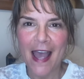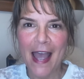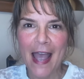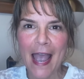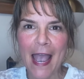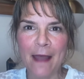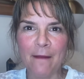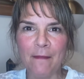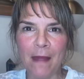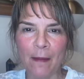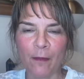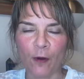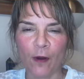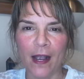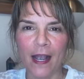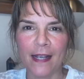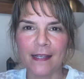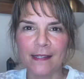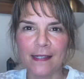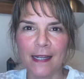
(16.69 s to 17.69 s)
and
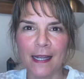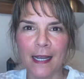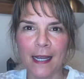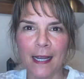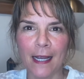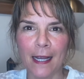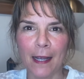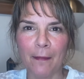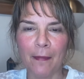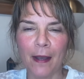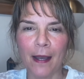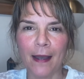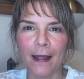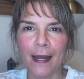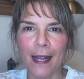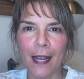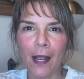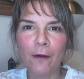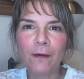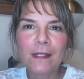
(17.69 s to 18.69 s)
memorizing, but
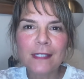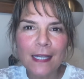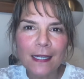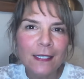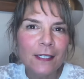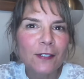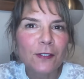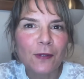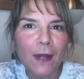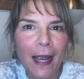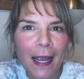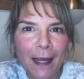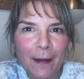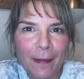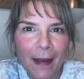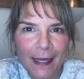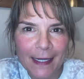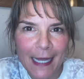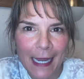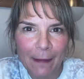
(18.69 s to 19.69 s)
I always had to drag
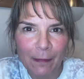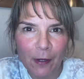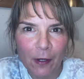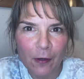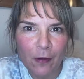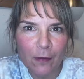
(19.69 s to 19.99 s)
my neighbor,